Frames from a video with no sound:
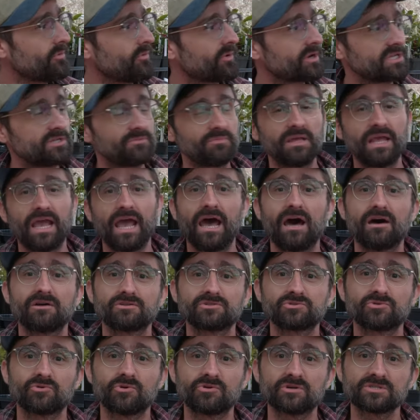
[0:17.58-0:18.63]
we wanted to be
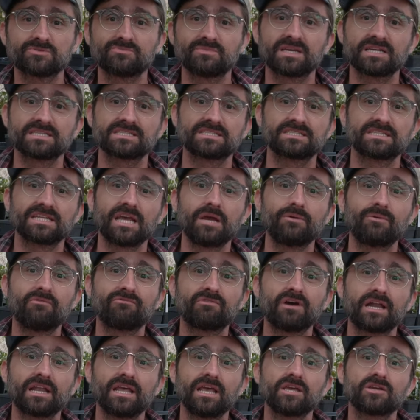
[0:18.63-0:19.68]
outdoors because today we've
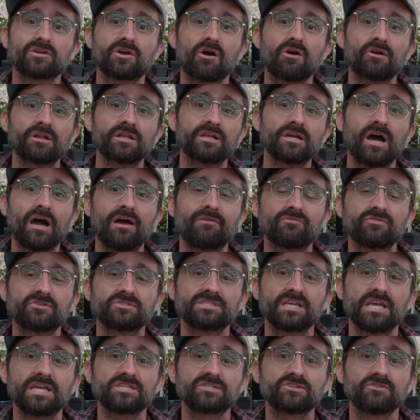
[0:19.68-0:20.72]
got a garden
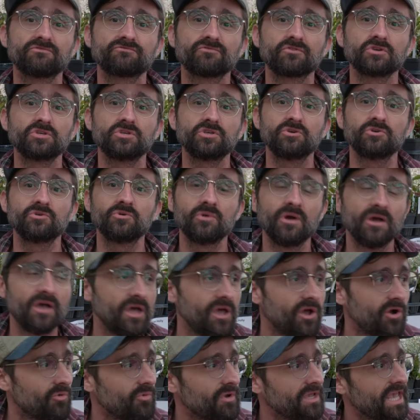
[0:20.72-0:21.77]
conversation for you.
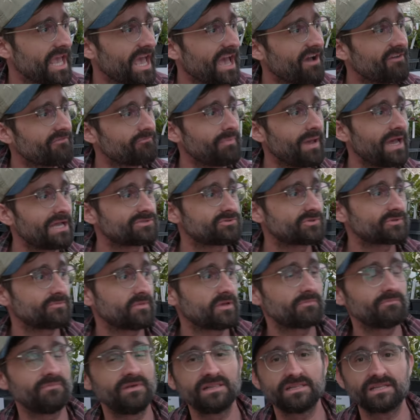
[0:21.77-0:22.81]
We have Patrick
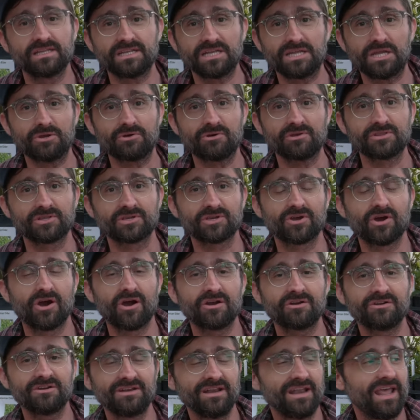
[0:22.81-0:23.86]
McMillan here in the
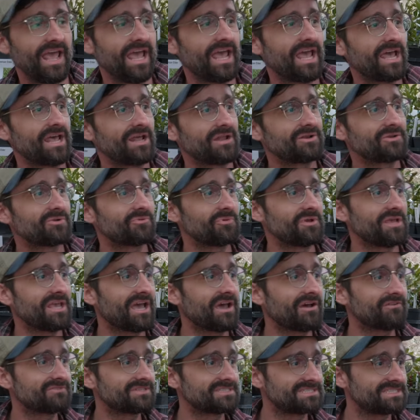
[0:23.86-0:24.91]
garden, and we
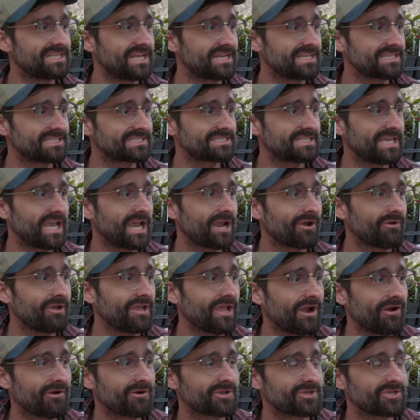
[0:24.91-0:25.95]
have Dennis
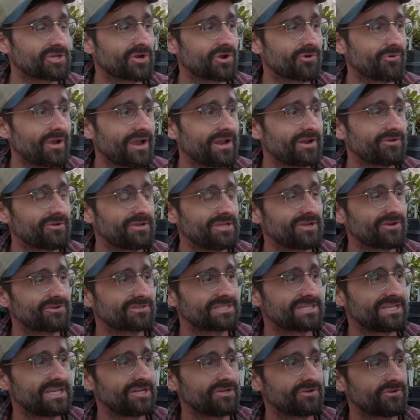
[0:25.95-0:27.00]
Carey, our curator, here
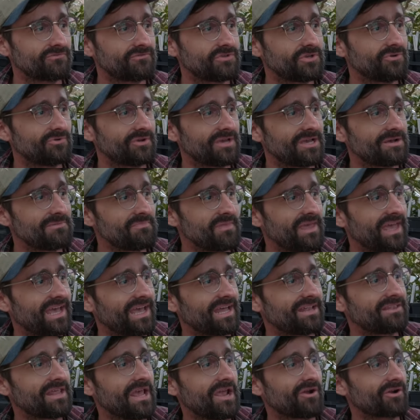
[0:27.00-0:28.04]
to interview him.
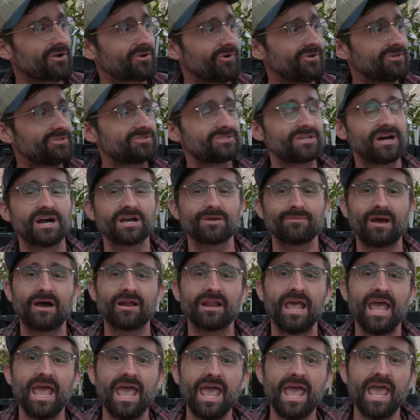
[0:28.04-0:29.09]
And they are going to talk
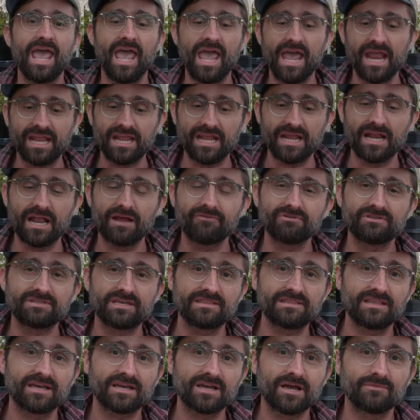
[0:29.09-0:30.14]
about any and
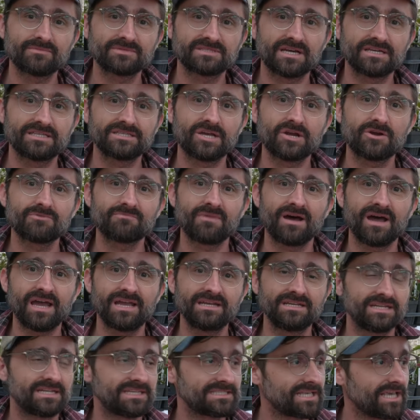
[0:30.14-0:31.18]
everything that comes on their
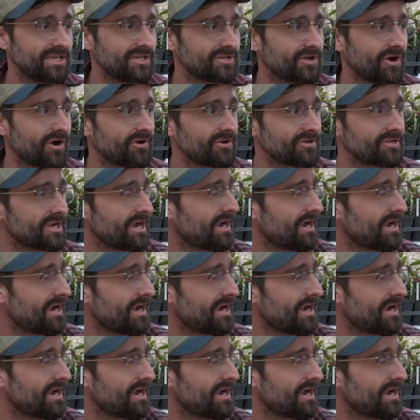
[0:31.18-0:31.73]
mind it is a garden